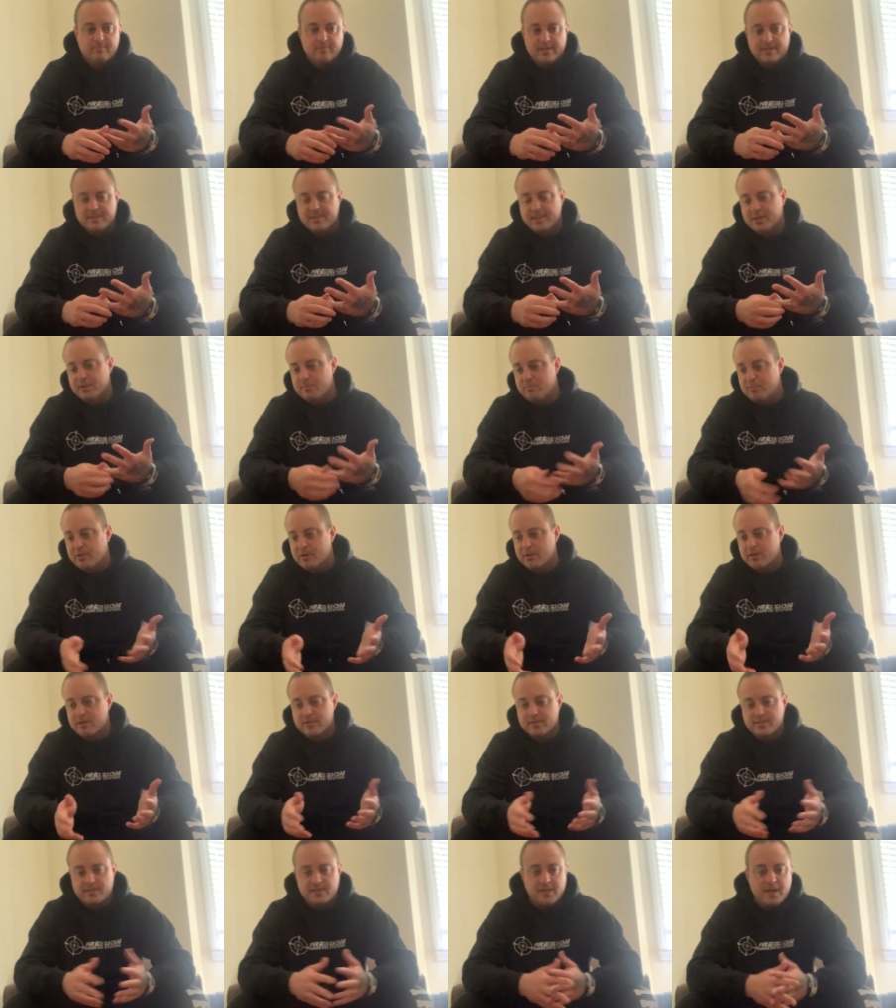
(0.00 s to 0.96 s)
I said the
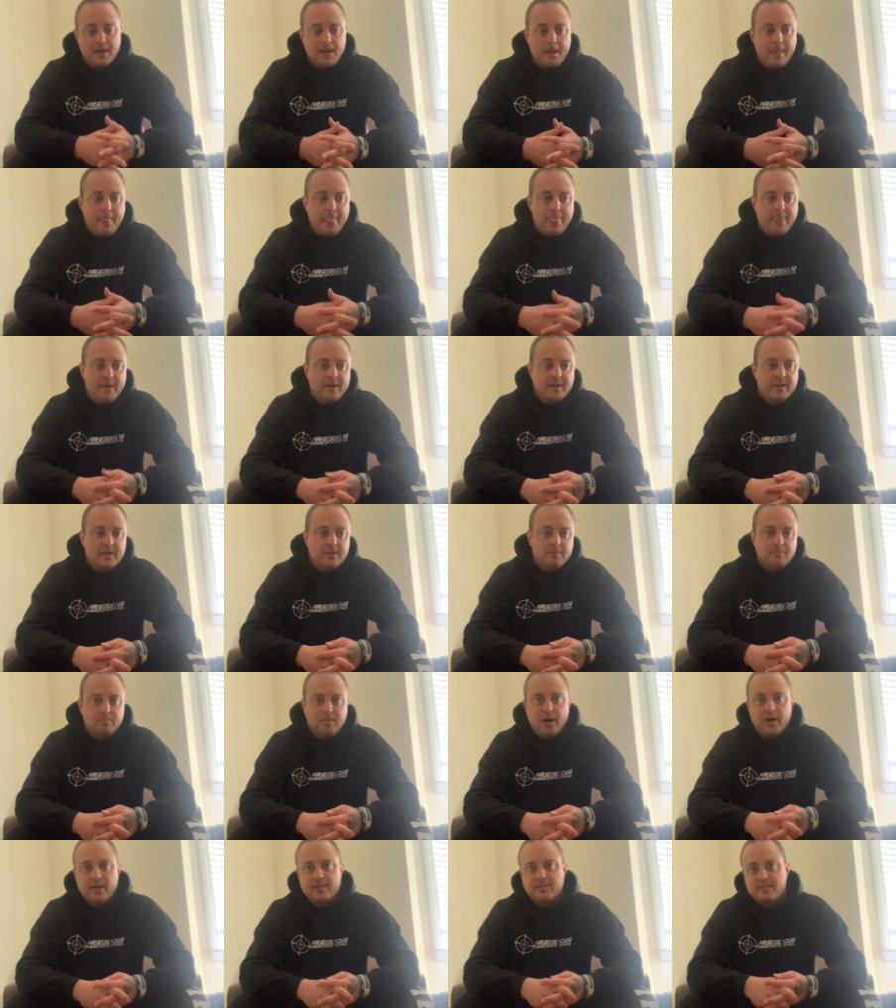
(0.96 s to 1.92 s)
bars.
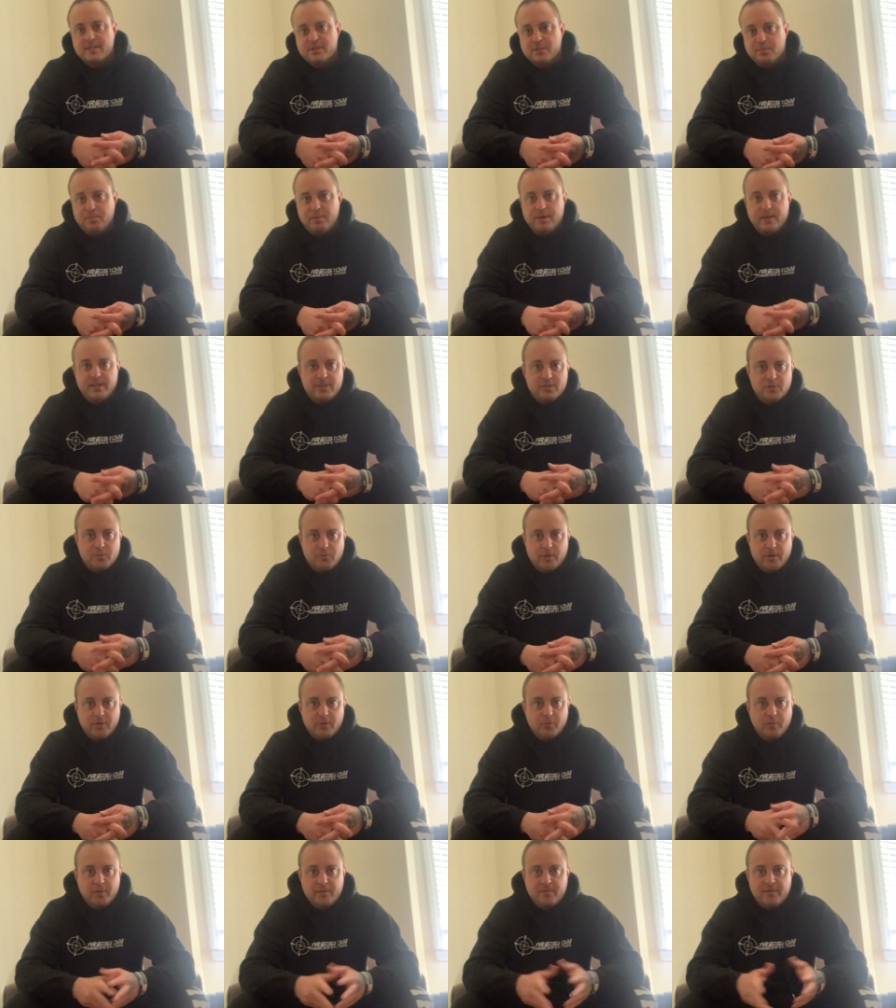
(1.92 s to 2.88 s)
Boxes, pins,
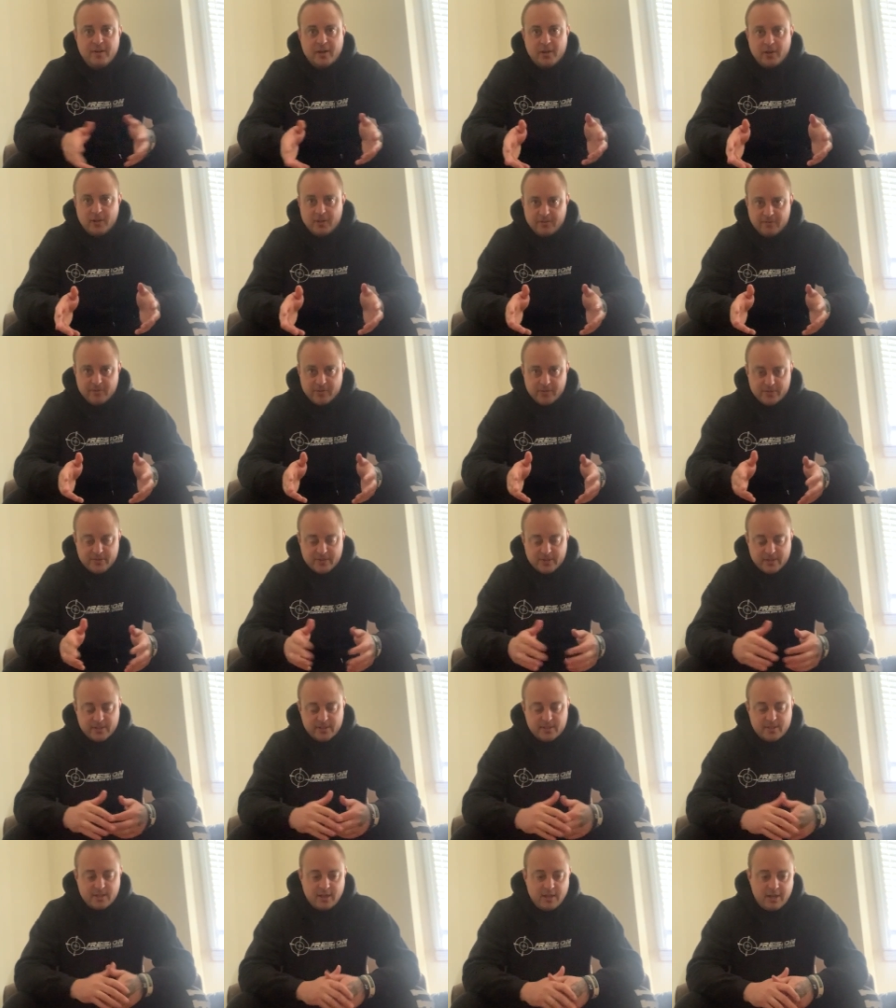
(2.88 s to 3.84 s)
we've had all of those
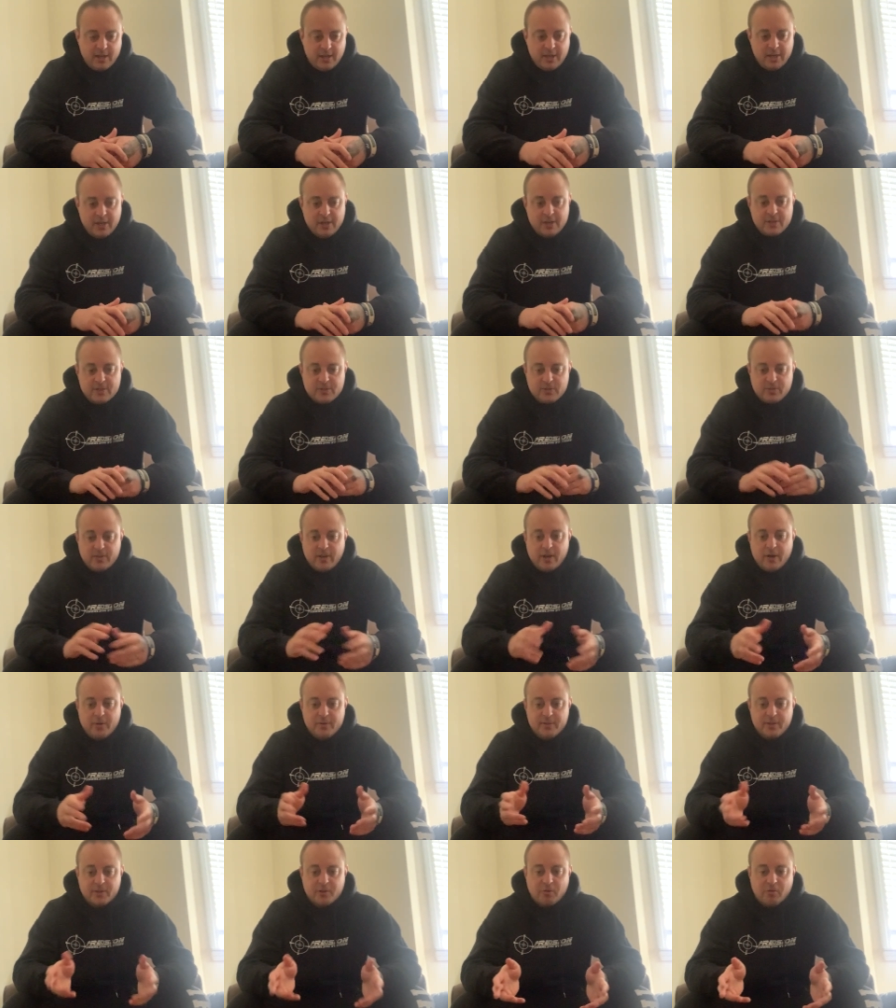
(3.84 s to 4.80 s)
things. So
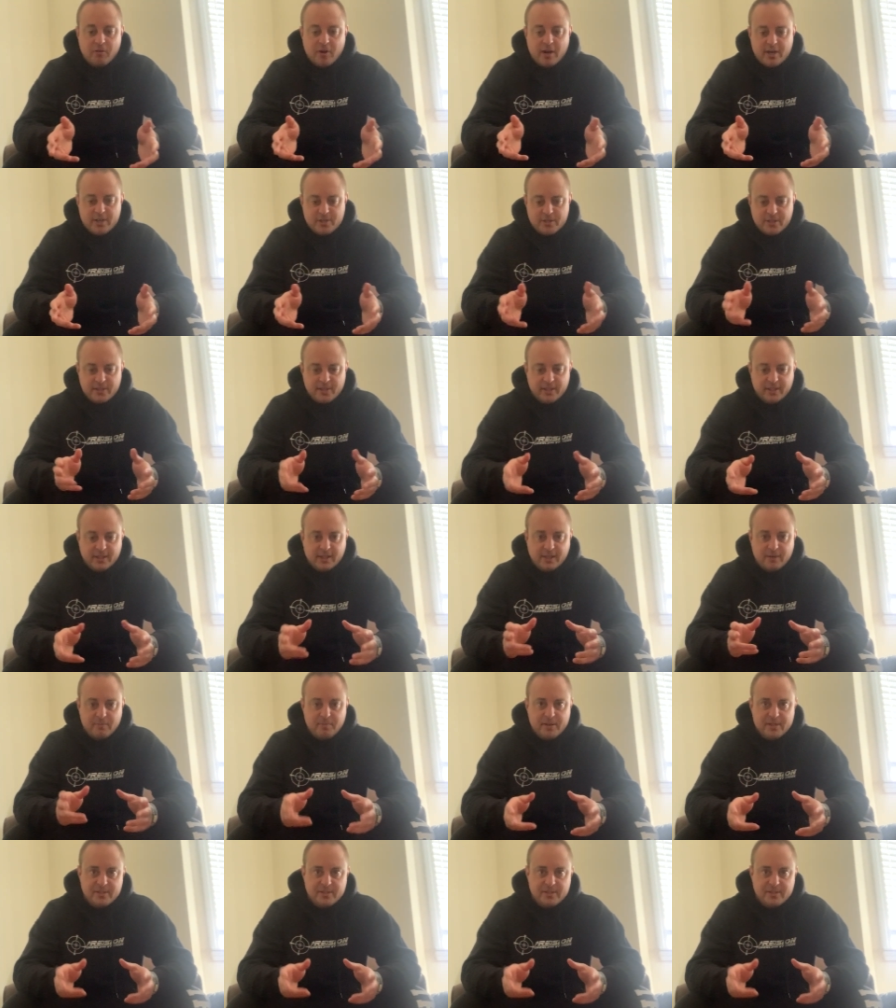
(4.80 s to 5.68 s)
now in the garage, I think, like,